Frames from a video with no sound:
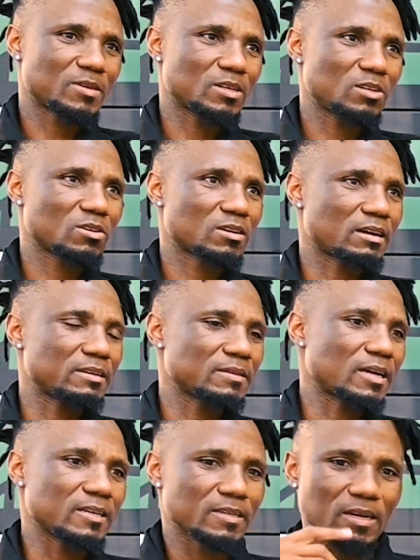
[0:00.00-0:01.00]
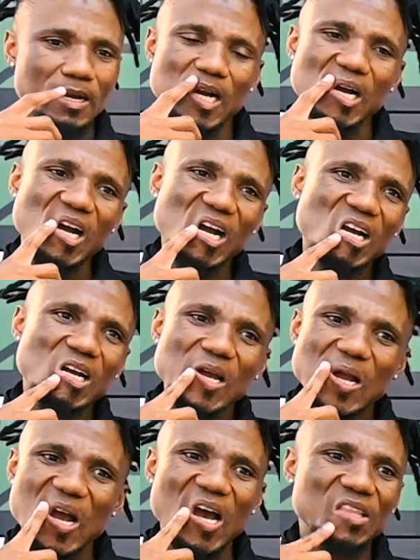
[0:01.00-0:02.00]
Look,
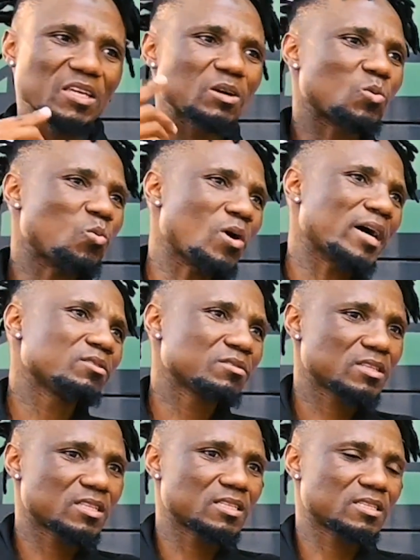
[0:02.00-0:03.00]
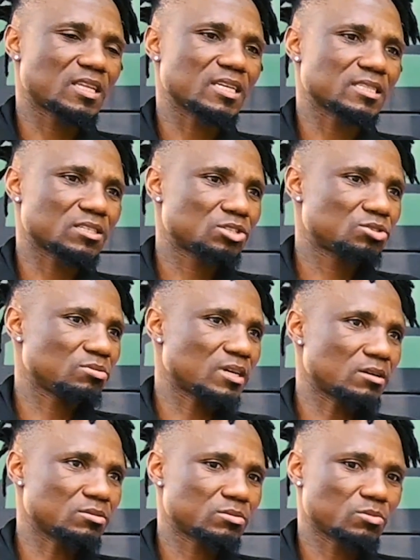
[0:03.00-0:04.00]
I think one of the things that stood
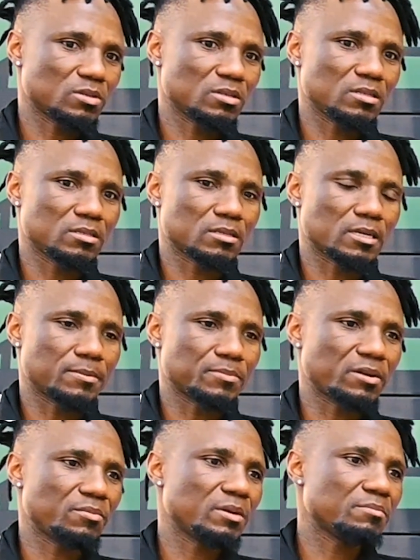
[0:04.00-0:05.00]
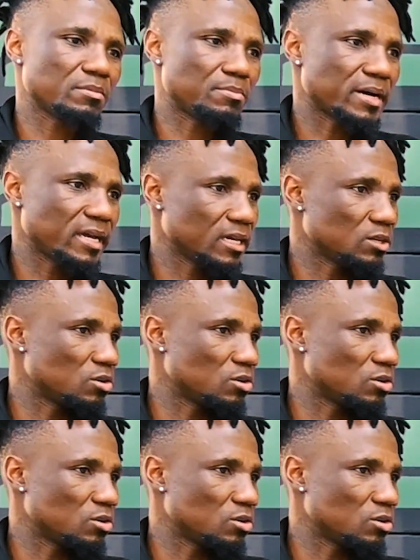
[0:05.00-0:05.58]
out was I remember buying an